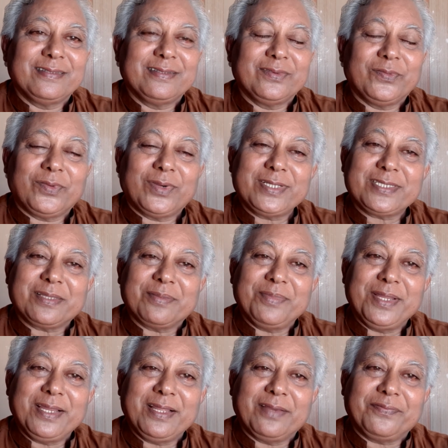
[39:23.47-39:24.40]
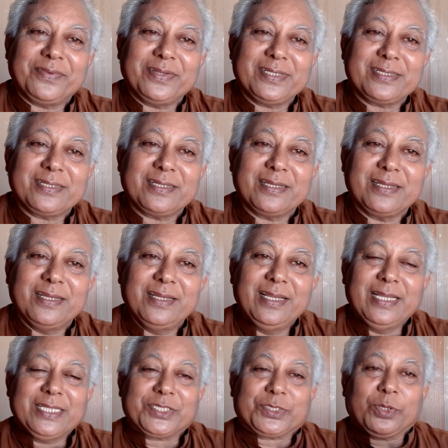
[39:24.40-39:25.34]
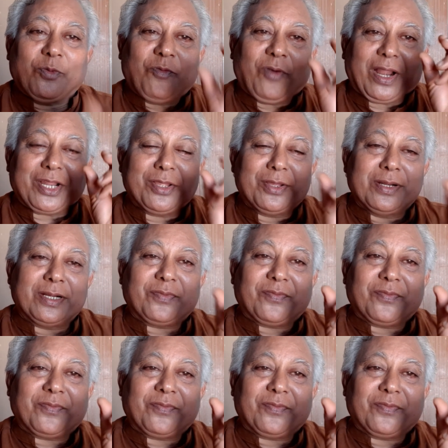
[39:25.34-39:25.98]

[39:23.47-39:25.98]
What is the meaning of it? So 1 unit,